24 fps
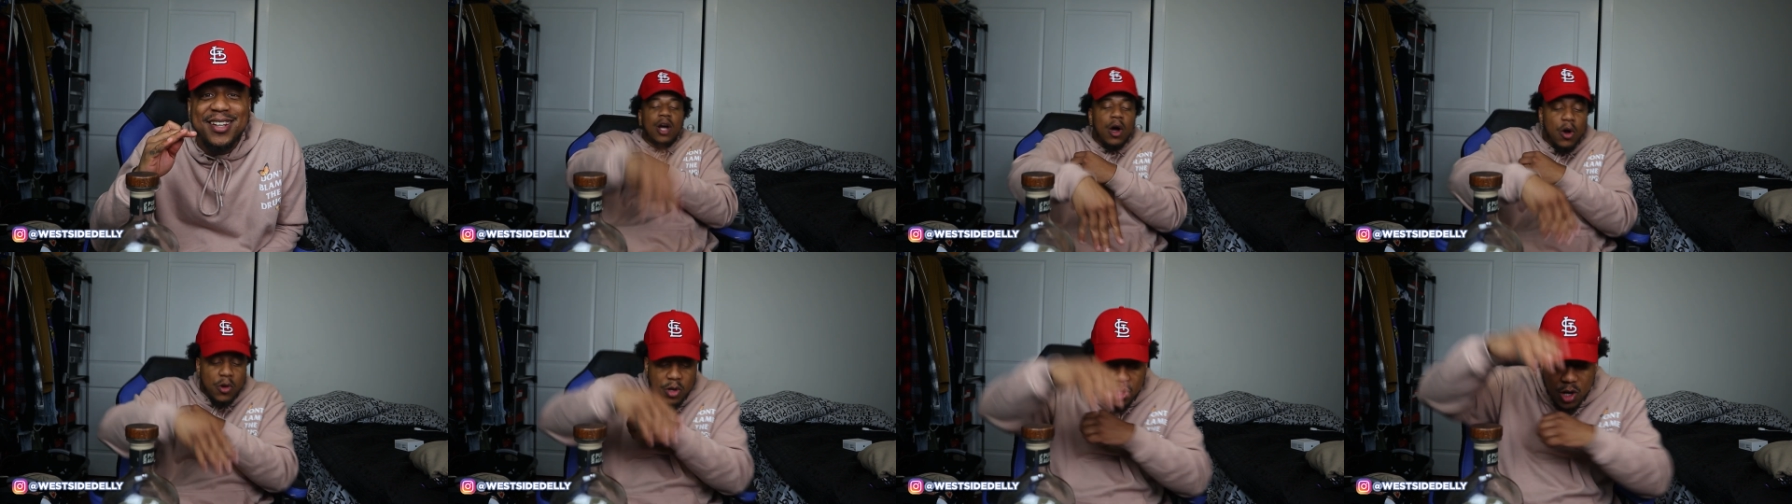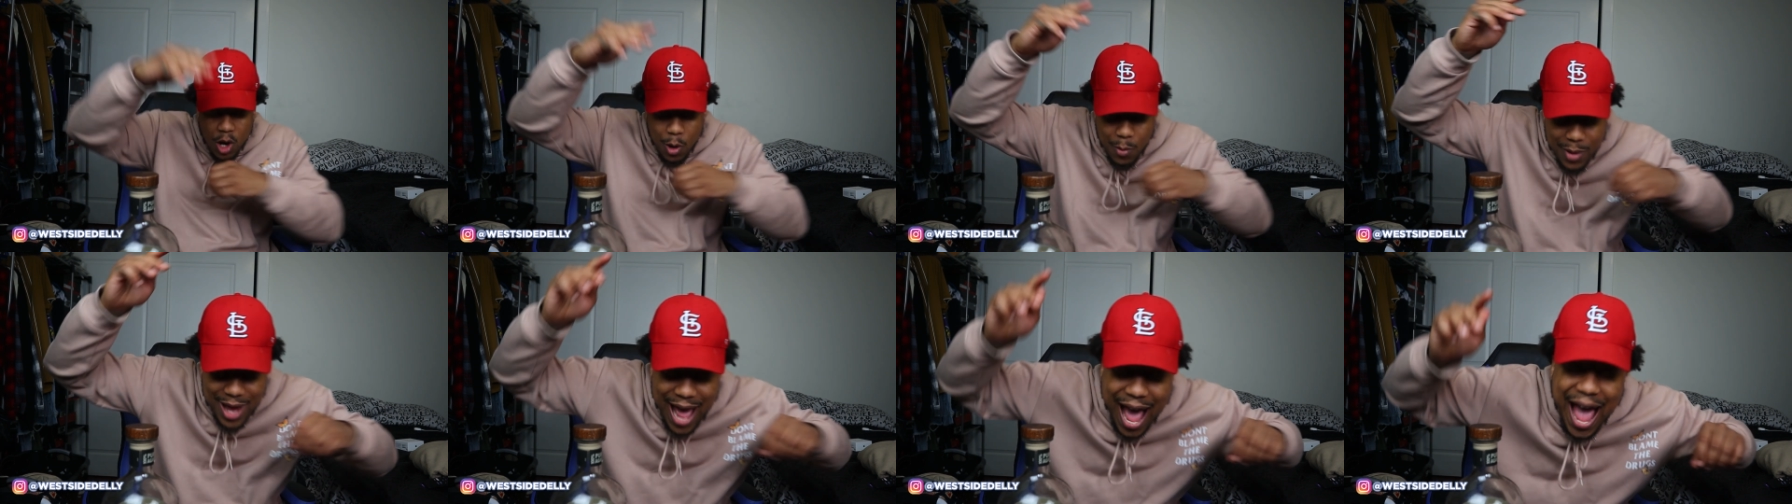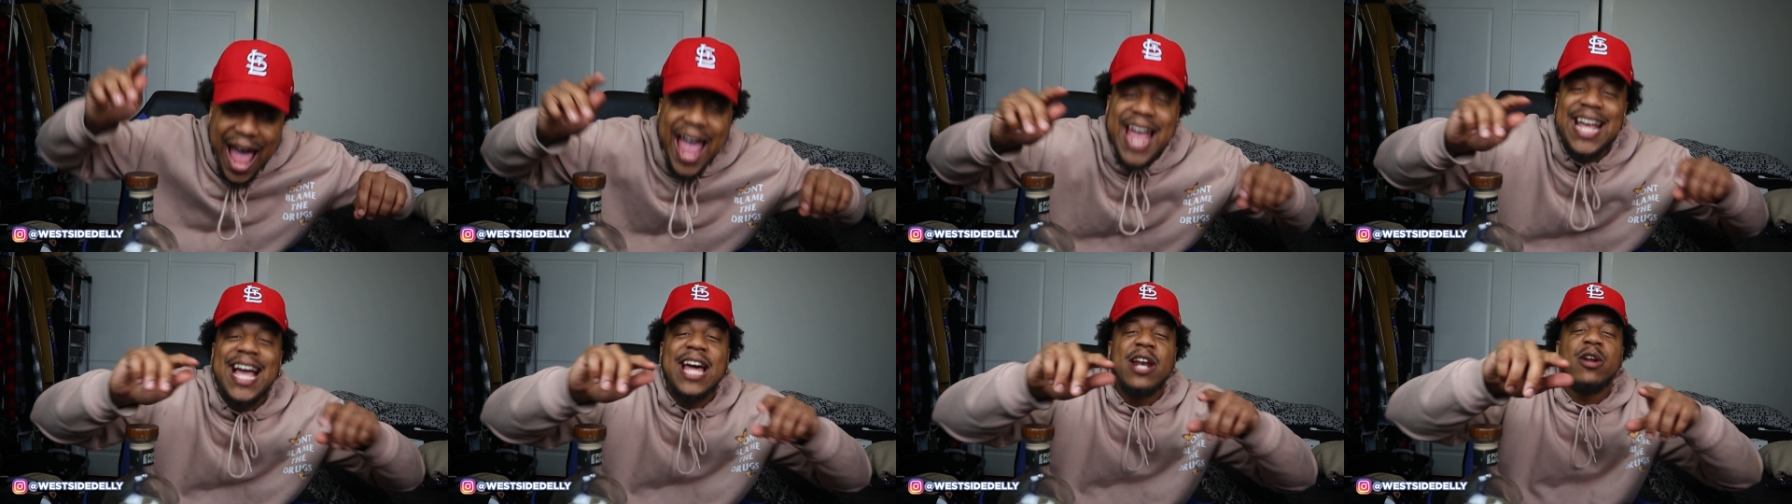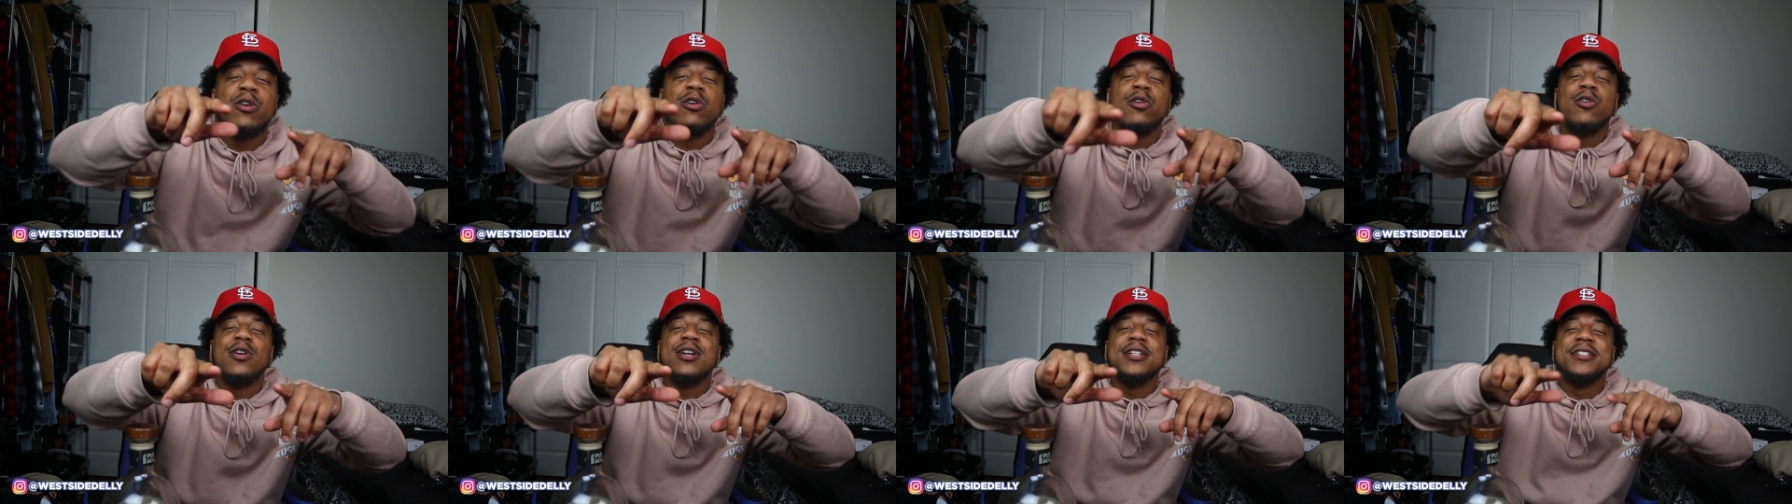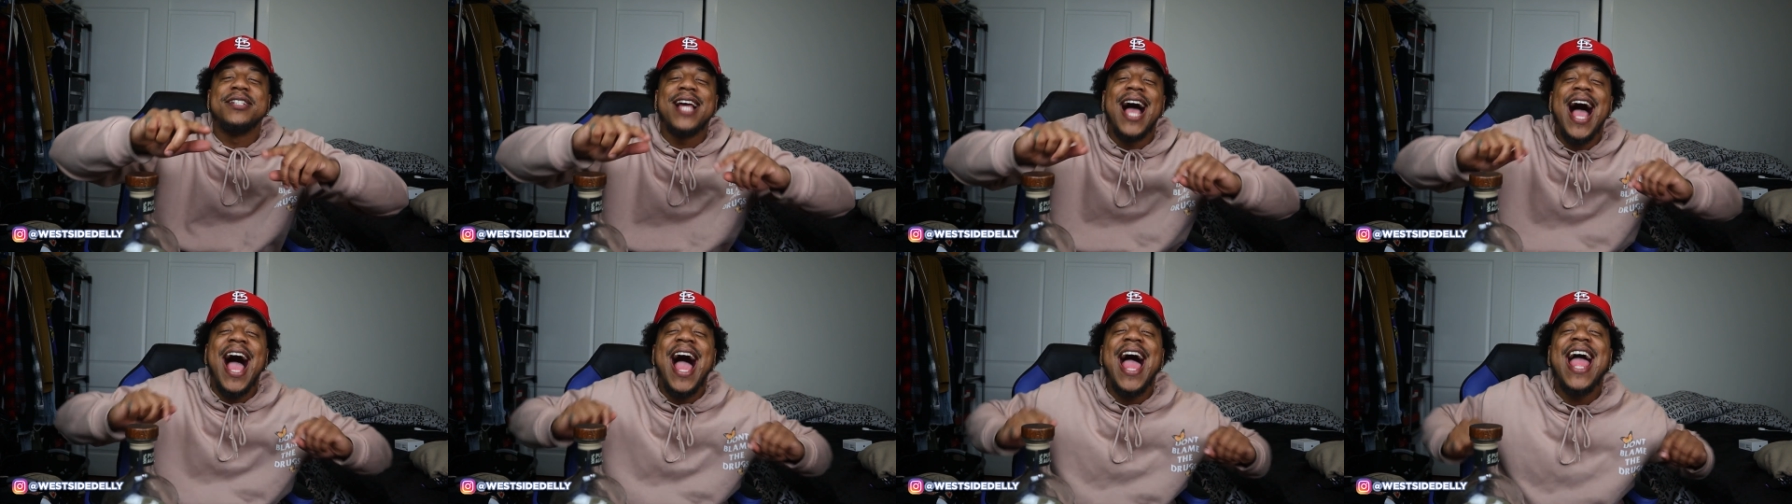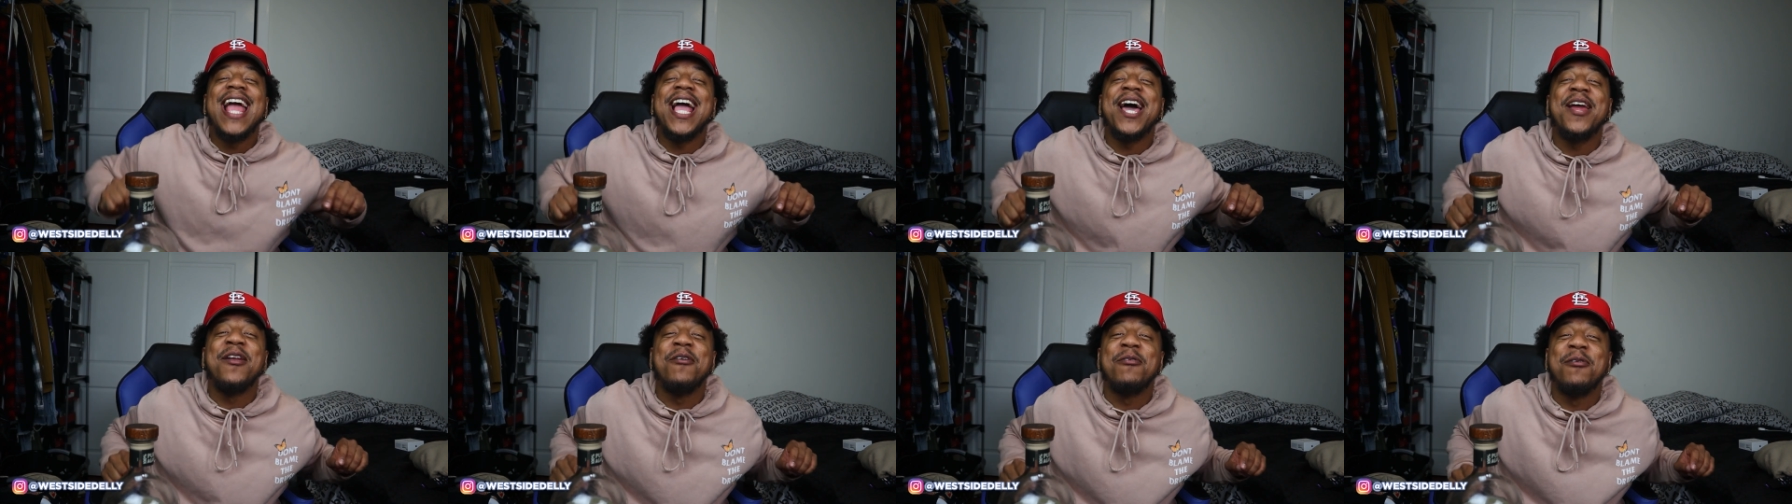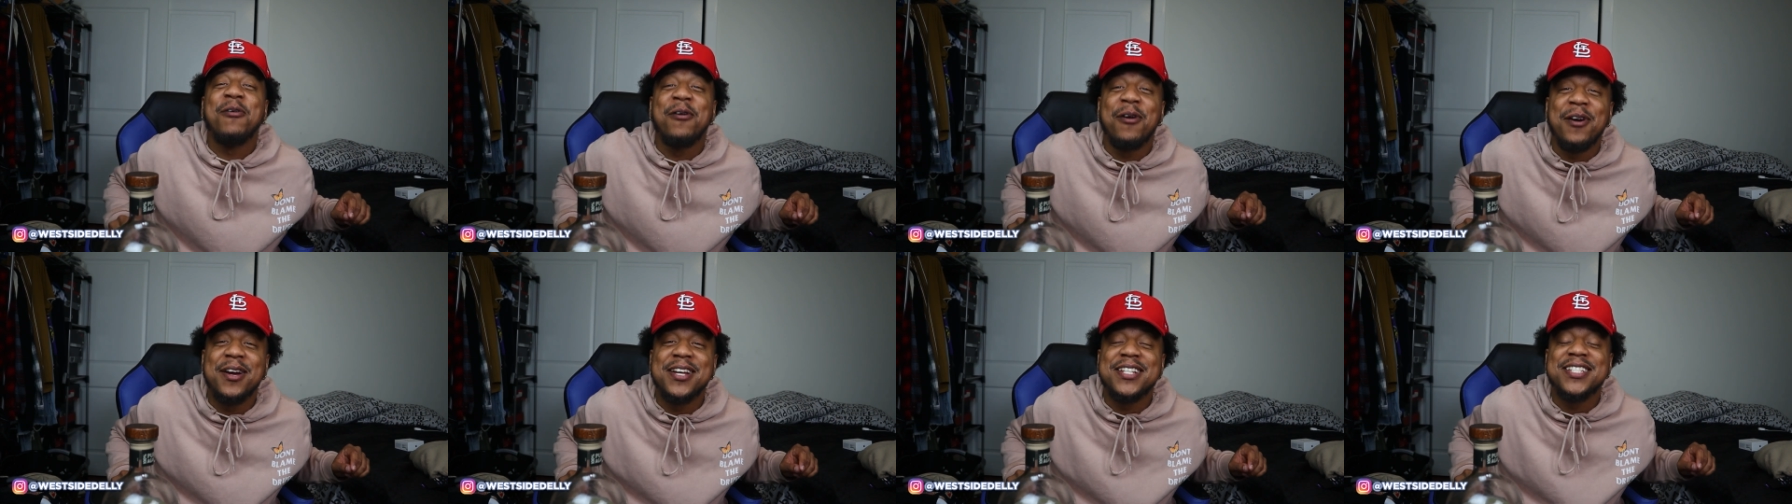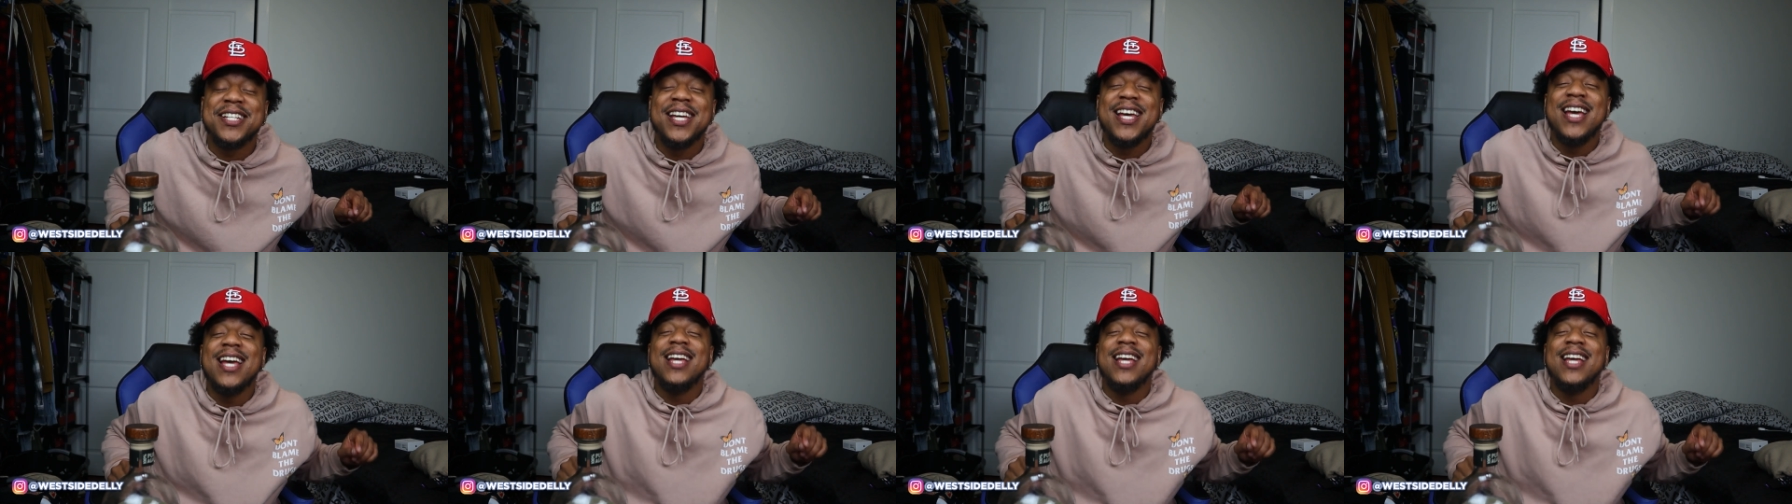No, you know what? I ain't got no crush.